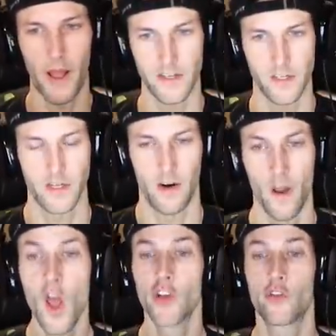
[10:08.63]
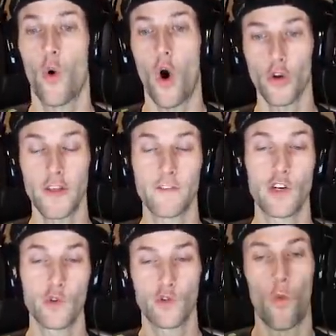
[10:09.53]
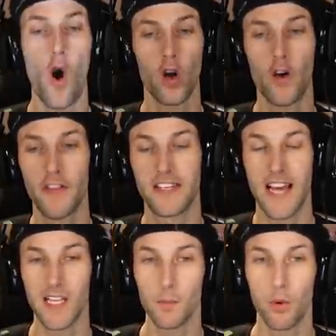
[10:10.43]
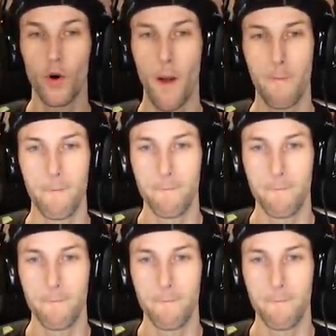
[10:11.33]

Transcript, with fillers: badges here. So all you have to do is walk on the teleport